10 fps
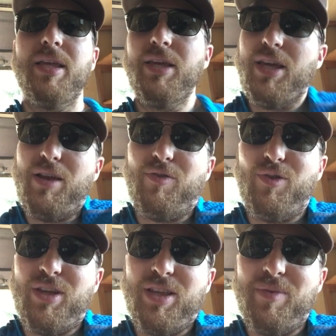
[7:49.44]
you can't
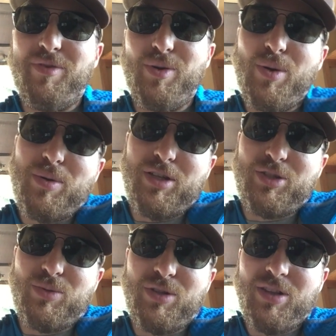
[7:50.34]
afford that type of equipment
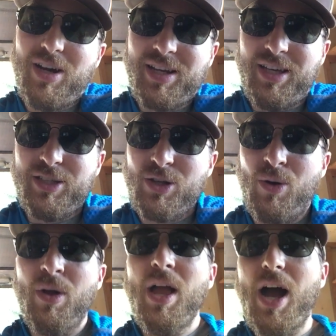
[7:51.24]
unless you're really lucky.
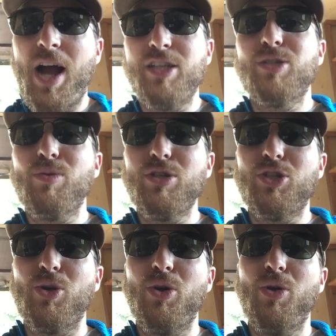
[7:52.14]
So I just want to
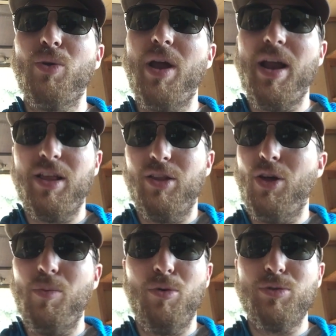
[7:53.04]
show you,
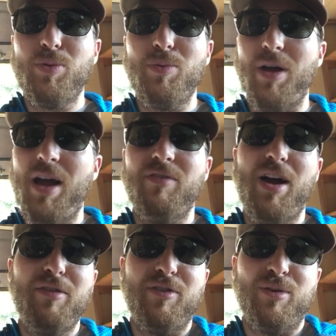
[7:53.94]
most people have
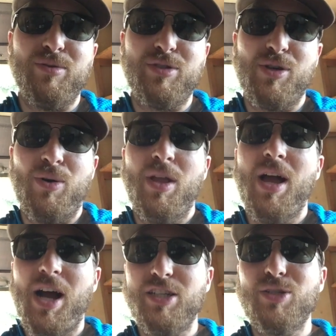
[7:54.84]
iPhones, so
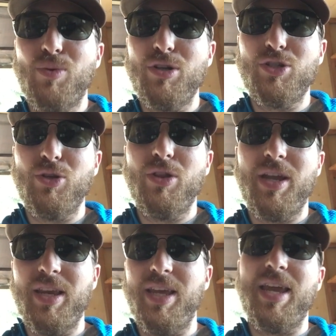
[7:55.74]
I just want to show you
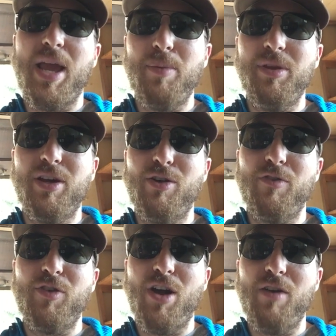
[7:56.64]
that it can be done
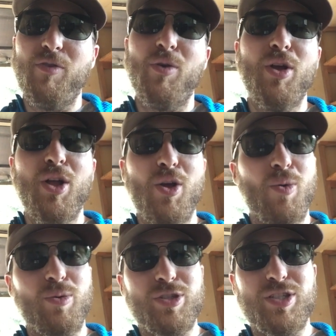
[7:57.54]
off your iPhone.
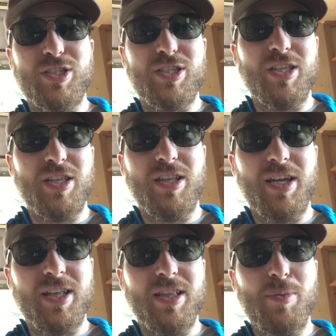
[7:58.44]
Well,
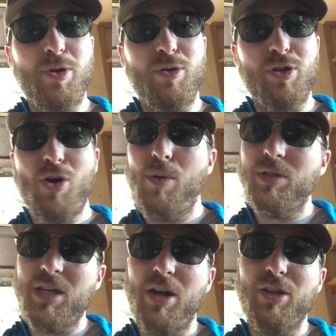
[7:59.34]
like, let me know in the
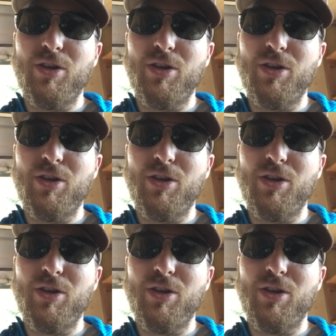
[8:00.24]
comments how you